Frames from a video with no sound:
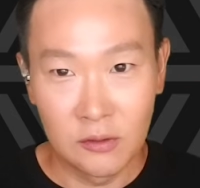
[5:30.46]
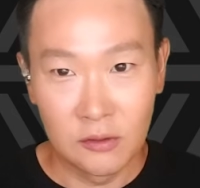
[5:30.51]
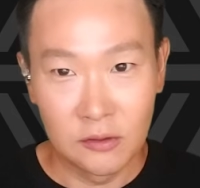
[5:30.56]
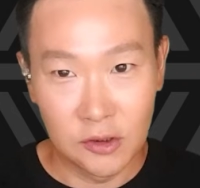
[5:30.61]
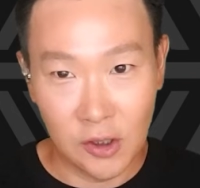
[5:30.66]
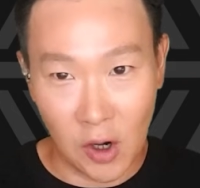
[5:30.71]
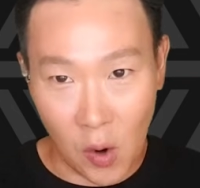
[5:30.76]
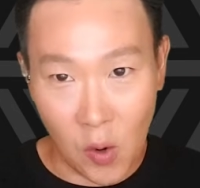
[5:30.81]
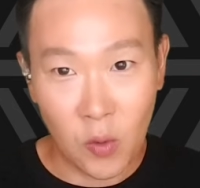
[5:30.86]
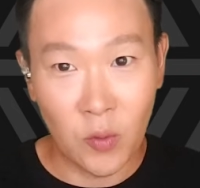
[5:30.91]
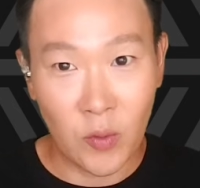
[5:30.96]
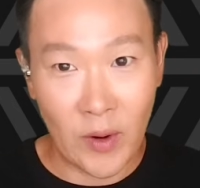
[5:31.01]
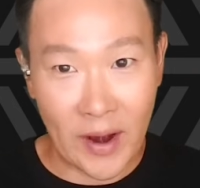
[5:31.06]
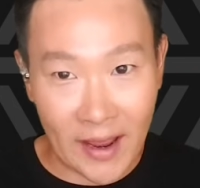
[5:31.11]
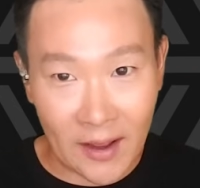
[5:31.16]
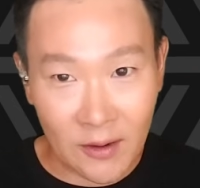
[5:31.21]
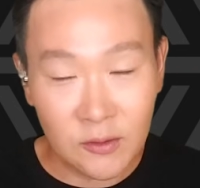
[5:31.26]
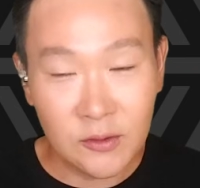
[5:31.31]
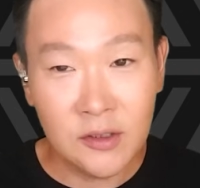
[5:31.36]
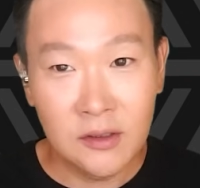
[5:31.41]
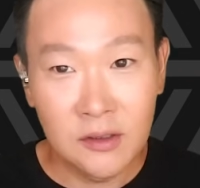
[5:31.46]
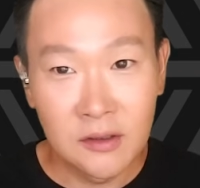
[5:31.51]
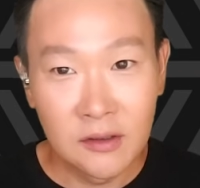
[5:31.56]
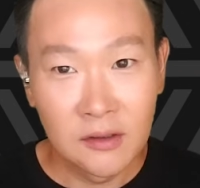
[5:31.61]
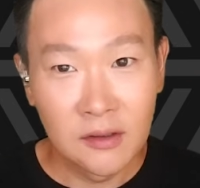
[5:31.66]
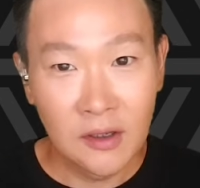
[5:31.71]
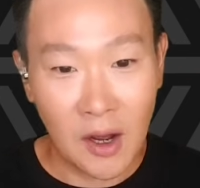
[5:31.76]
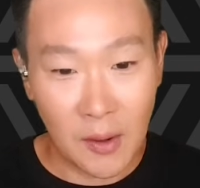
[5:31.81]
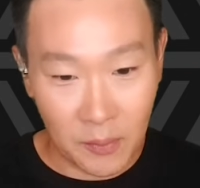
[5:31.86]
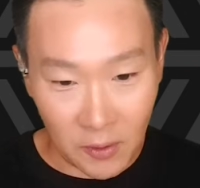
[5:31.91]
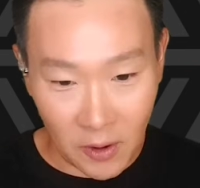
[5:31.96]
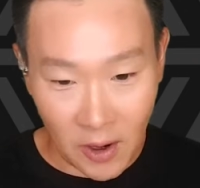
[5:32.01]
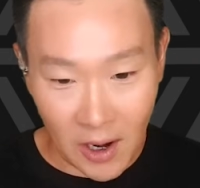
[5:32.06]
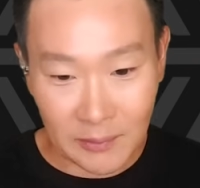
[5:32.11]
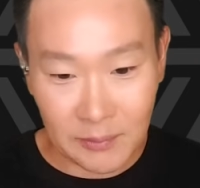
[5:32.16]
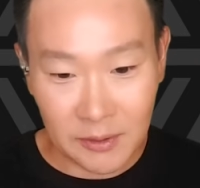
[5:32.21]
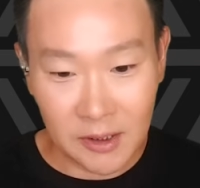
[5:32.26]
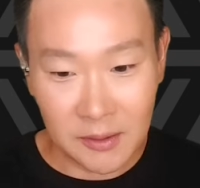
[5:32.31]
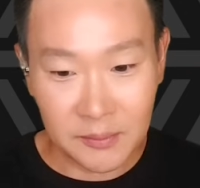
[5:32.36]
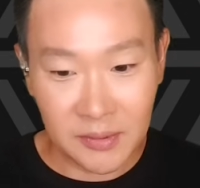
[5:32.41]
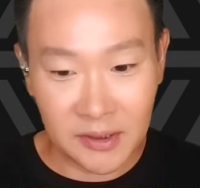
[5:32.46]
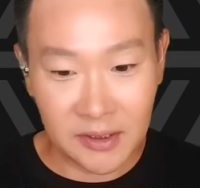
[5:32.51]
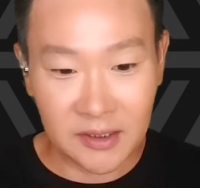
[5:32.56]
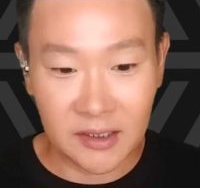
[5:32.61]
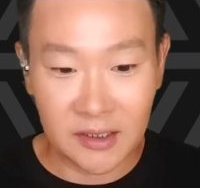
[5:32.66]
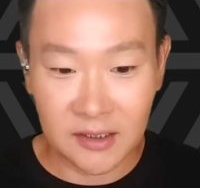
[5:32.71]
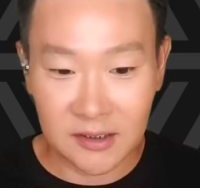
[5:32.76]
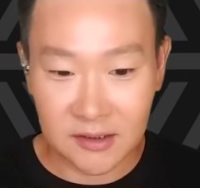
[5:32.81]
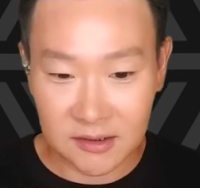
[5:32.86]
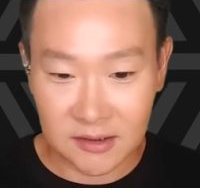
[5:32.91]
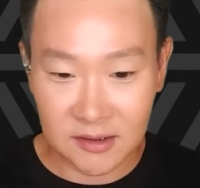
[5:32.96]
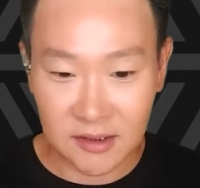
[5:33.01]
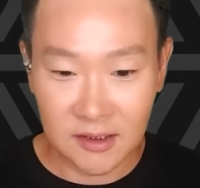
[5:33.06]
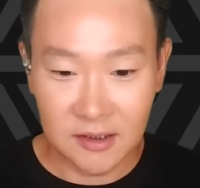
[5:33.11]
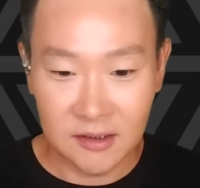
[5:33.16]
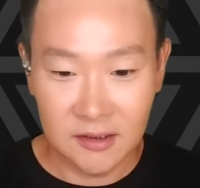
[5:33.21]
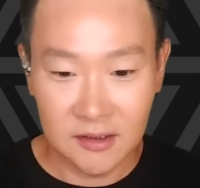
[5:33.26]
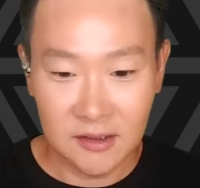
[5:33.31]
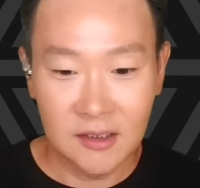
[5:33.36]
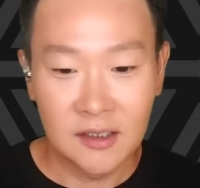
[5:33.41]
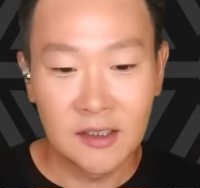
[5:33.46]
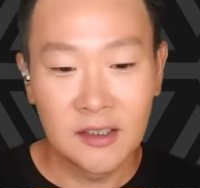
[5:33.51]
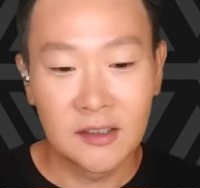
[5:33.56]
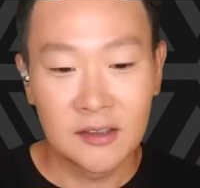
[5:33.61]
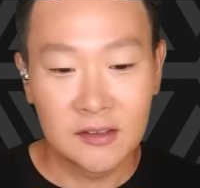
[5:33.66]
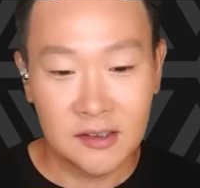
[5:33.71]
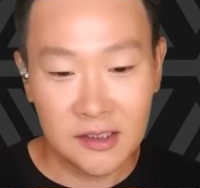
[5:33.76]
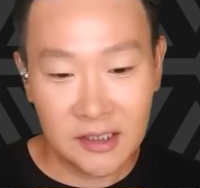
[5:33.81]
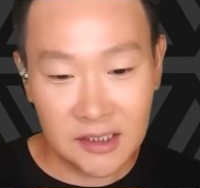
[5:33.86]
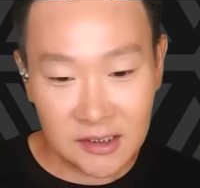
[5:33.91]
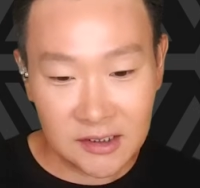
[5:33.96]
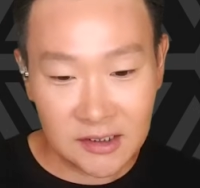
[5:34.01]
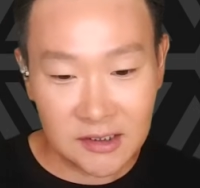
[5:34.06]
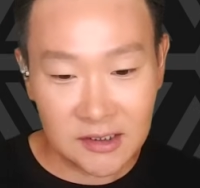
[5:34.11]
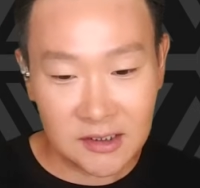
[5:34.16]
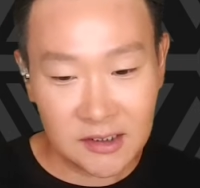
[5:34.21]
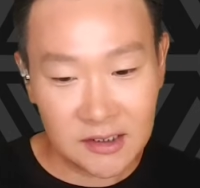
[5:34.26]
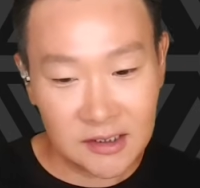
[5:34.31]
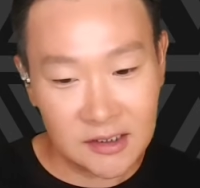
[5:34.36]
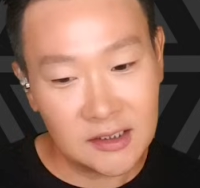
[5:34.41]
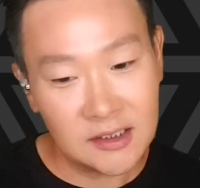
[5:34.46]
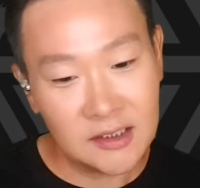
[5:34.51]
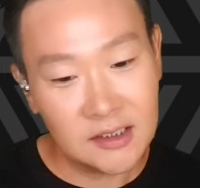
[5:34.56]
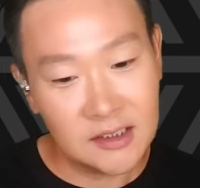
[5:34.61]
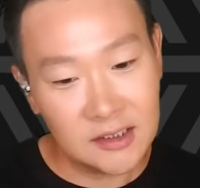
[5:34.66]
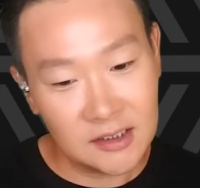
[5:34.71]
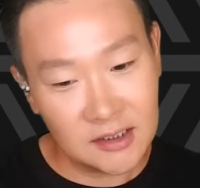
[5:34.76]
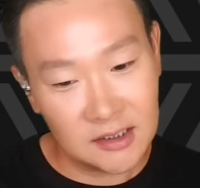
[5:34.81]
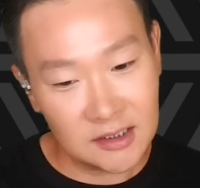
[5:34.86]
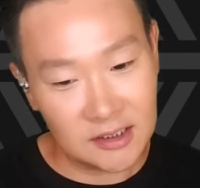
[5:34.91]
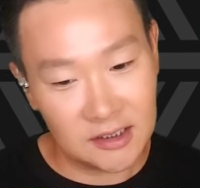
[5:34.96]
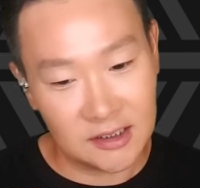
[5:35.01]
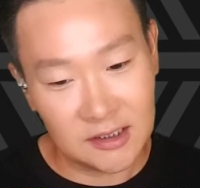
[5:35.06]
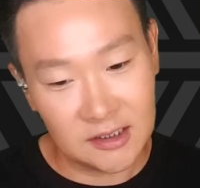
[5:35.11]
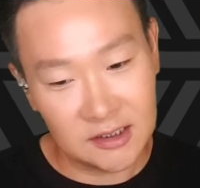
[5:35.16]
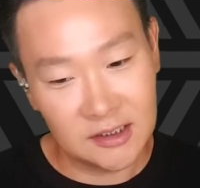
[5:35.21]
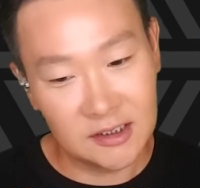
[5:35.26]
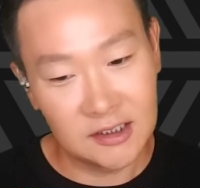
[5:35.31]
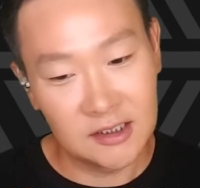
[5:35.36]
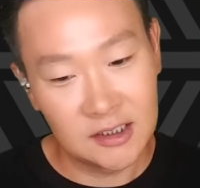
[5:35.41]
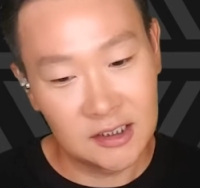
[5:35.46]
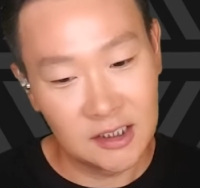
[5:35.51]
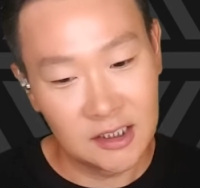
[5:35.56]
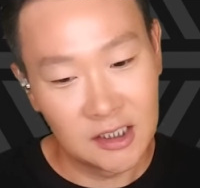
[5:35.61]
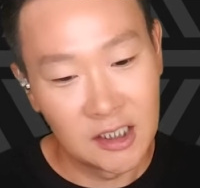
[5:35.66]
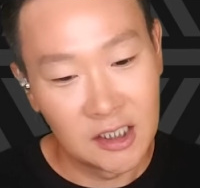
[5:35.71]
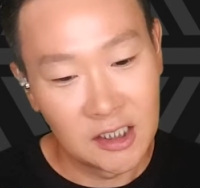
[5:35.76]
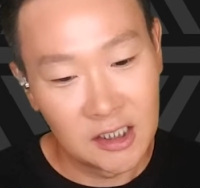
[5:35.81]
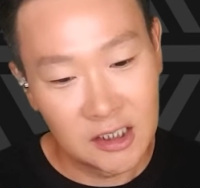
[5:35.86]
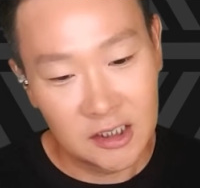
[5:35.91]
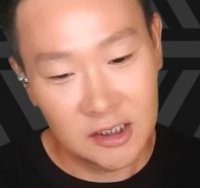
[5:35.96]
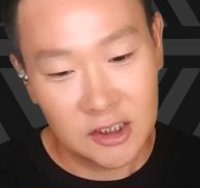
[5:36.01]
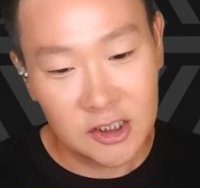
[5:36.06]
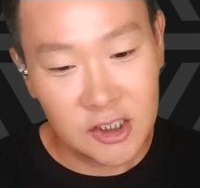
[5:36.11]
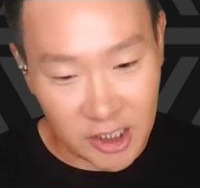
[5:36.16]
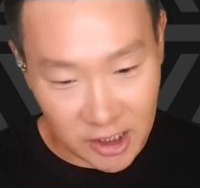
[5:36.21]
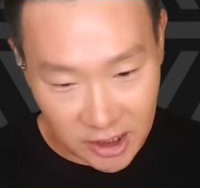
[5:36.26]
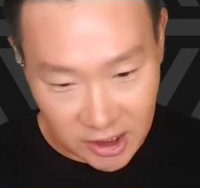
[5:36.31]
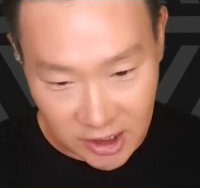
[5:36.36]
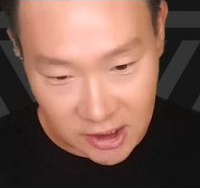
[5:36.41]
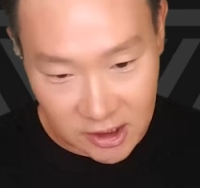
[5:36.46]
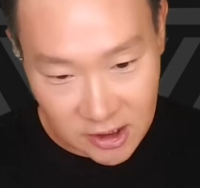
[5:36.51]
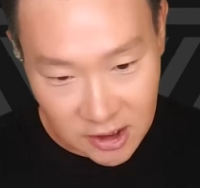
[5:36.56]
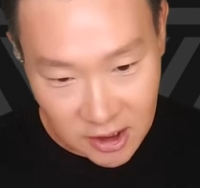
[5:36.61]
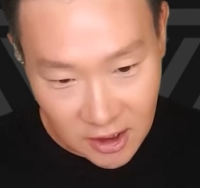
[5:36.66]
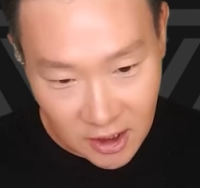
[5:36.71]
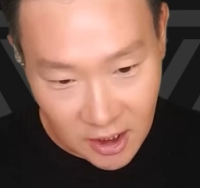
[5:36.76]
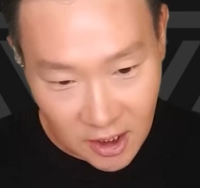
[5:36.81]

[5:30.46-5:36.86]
go around a problem, because this is genius.